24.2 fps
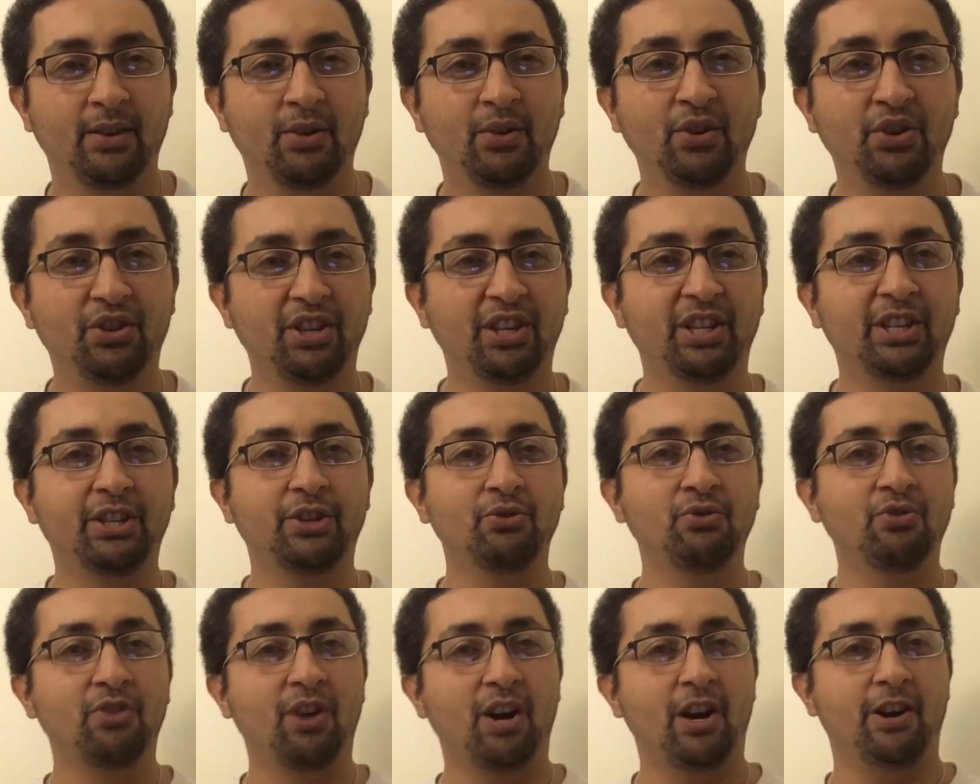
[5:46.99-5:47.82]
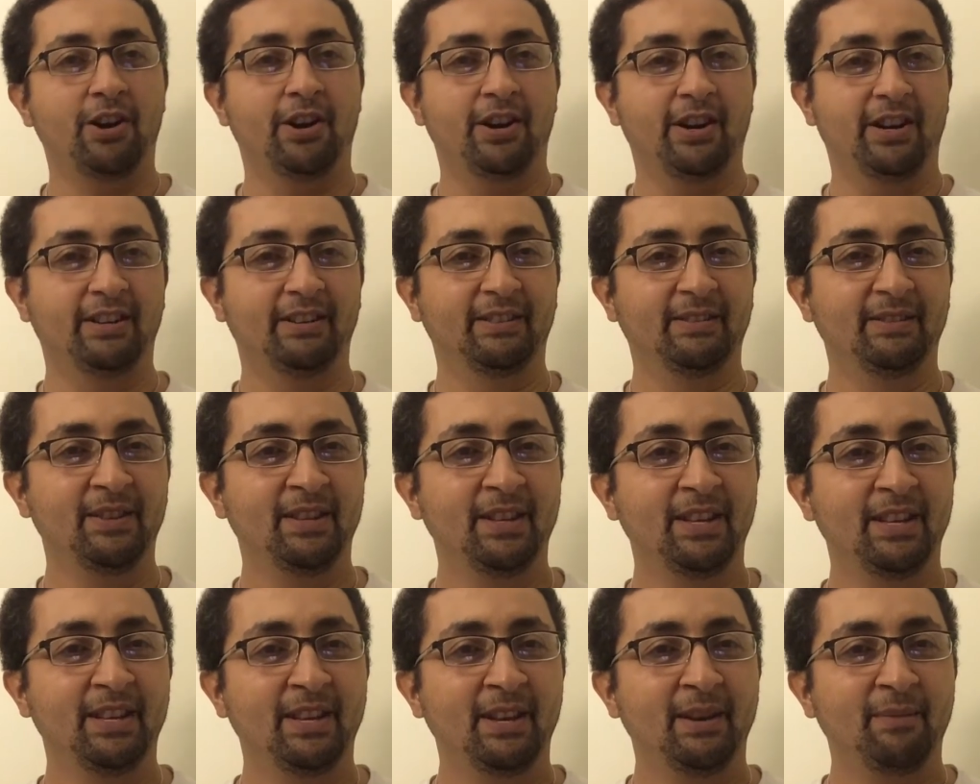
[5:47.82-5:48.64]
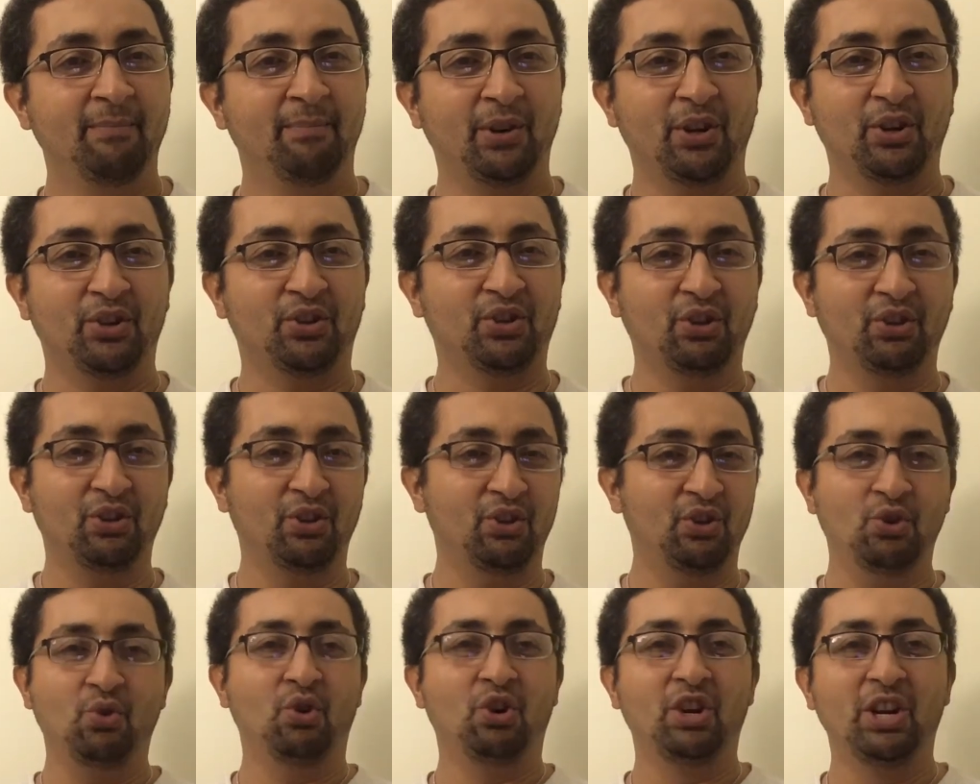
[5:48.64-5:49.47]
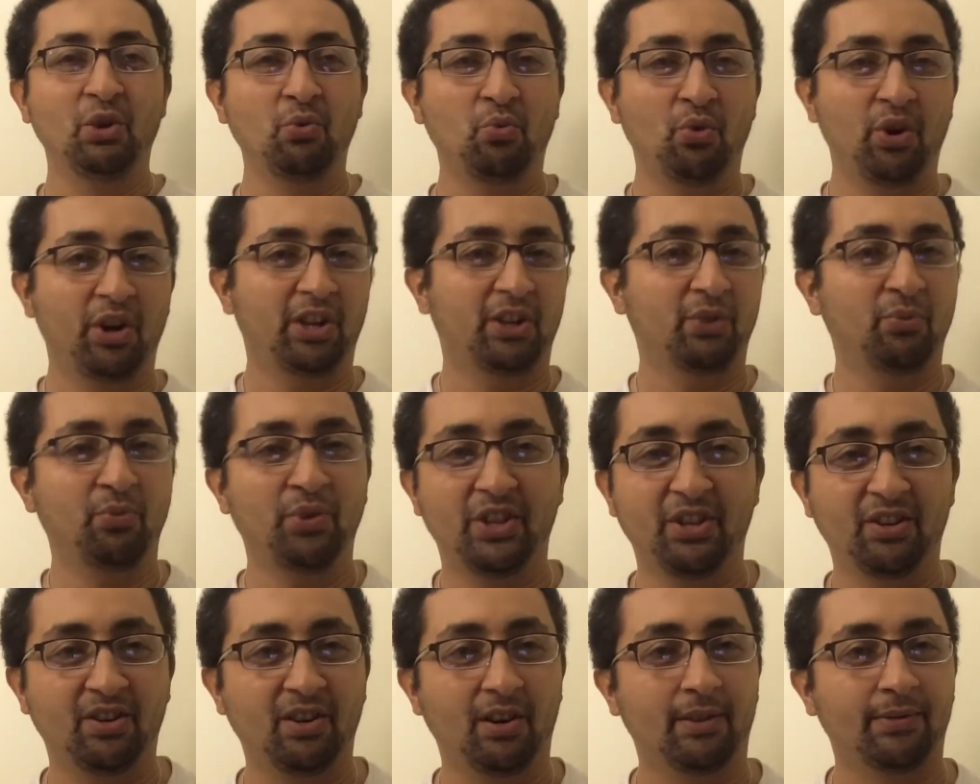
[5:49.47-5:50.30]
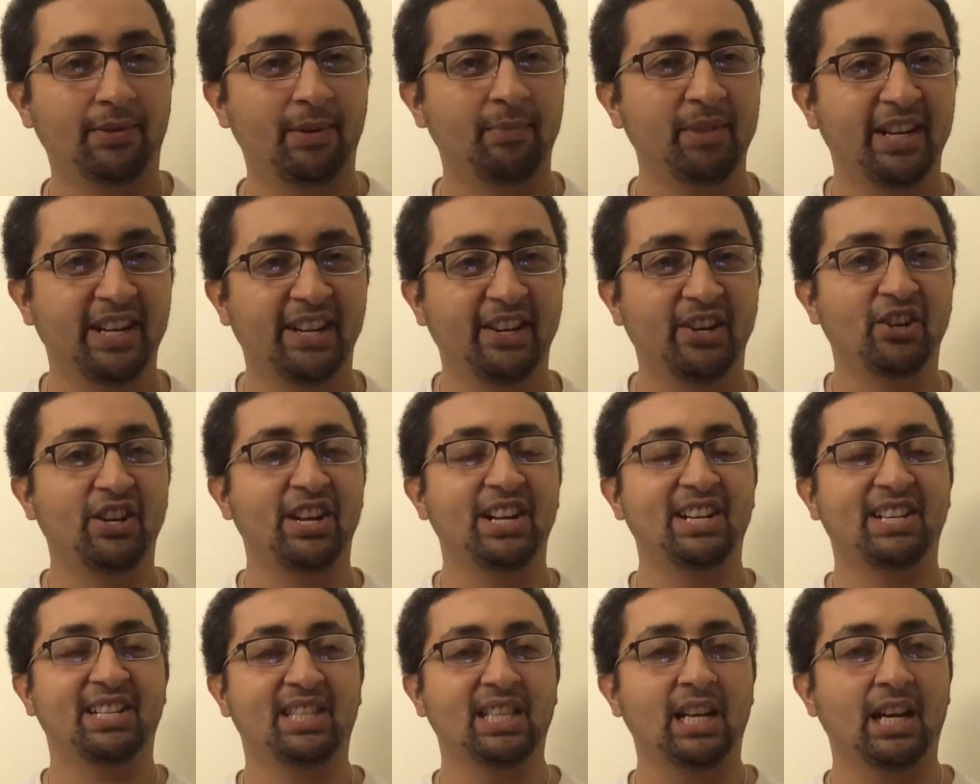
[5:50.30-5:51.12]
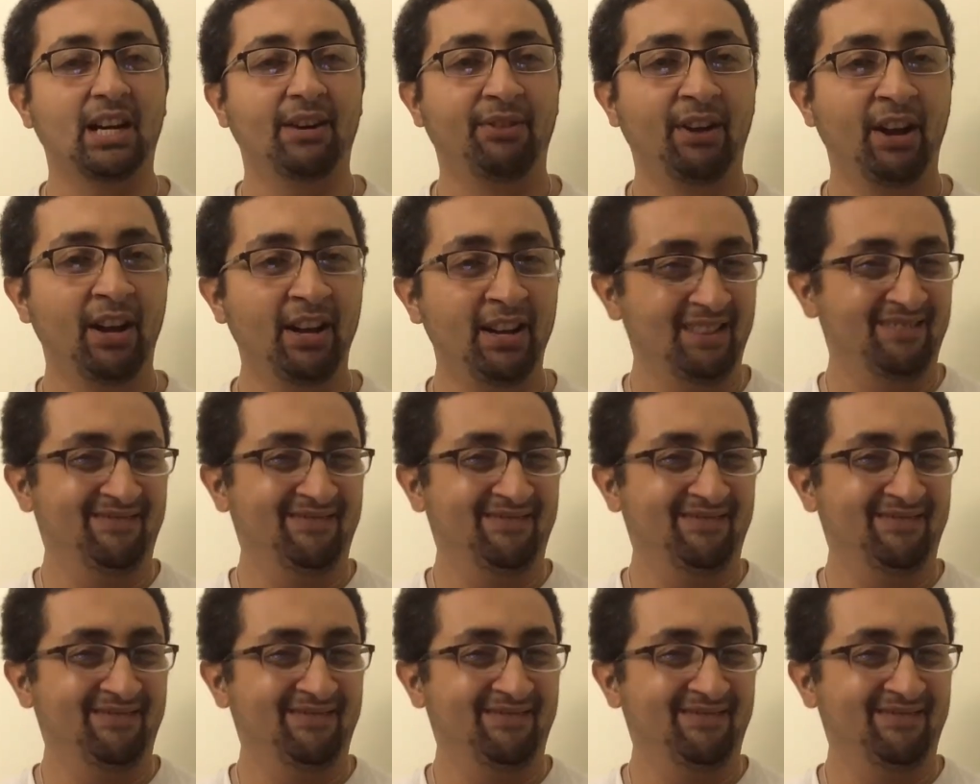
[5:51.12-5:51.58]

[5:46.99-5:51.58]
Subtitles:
Who you think you are? Because you only work with the government and all that stuff.